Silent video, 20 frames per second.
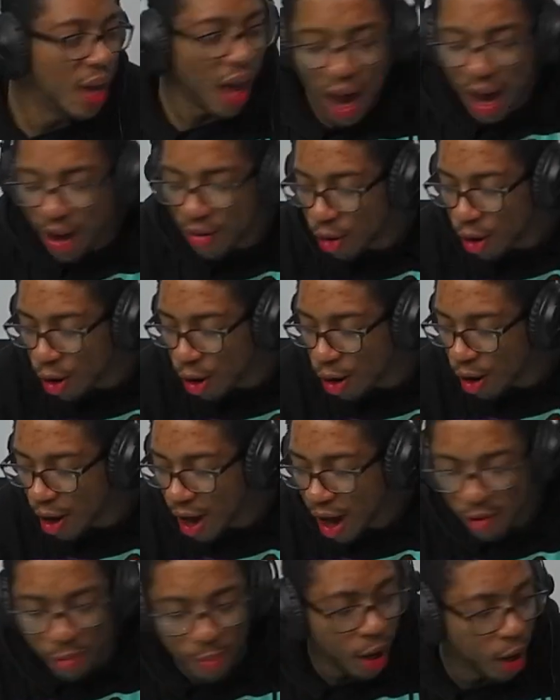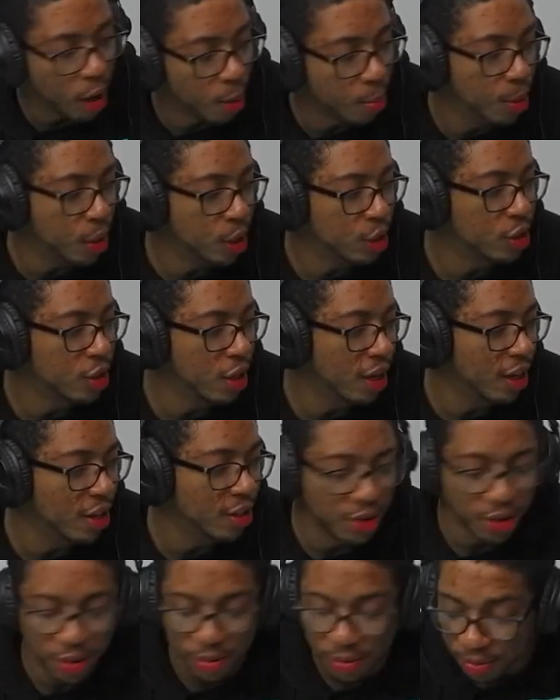I've heard her have better punchlines.
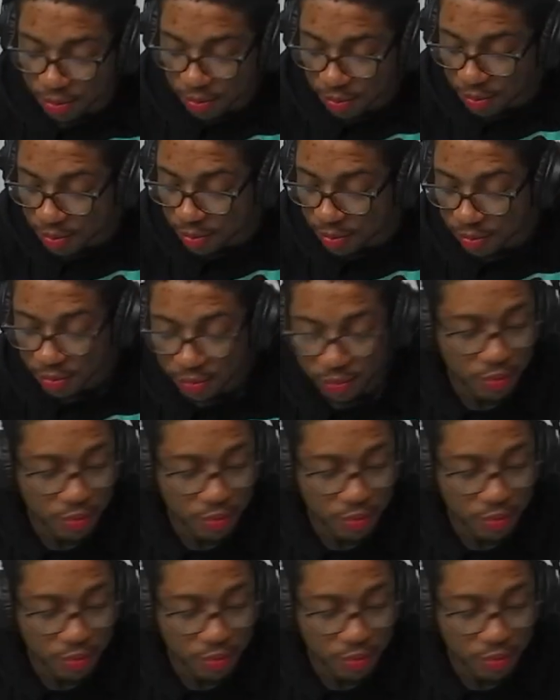Mm.